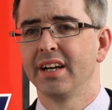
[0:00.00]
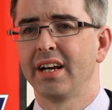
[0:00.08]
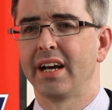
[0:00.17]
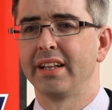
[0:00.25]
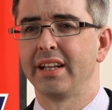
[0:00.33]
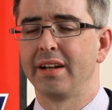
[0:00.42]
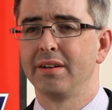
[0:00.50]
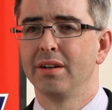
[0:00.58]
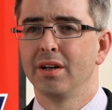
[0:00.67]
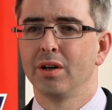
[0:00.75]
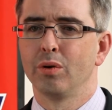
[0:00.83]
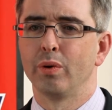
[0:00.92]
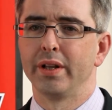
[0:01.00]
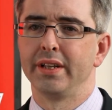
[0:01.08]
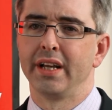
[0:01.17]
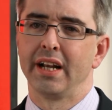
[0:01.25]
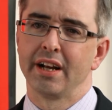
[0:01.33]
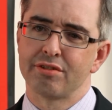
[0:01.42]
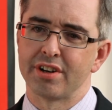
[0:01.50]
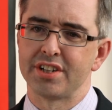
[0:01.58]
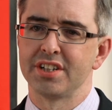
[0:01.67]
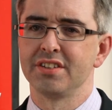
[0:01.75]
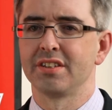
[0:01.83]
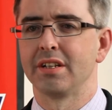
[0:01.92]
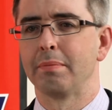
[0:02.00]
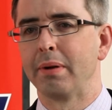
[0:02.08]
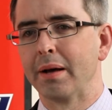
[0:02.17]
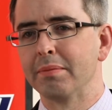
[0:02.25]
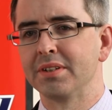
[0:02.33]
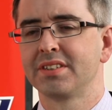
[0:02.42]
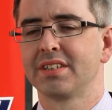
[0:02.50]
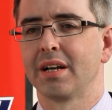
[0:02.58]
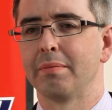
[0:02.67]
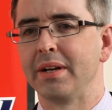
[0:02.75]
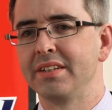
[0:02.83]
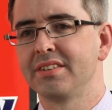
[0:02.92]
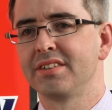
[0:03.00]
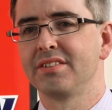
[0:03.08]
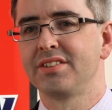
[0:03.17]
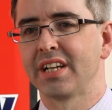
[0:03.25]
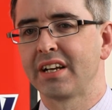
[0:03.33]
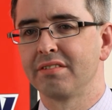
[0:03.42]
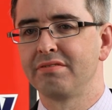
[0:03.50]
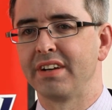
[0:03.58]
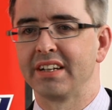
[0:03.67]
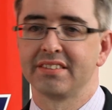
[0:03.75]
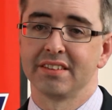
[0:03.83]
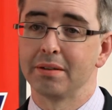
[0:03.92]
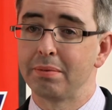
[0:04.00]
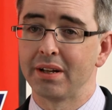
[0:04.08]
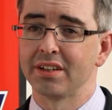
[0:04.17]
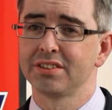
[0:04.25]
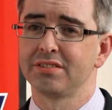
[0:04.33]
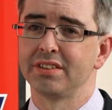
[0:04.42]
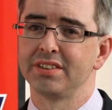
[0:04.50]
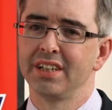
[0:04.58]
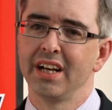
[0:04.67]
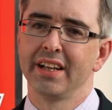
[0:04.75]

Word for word: And then when the electricians and the plumbers come in to do second fix and the plasterers,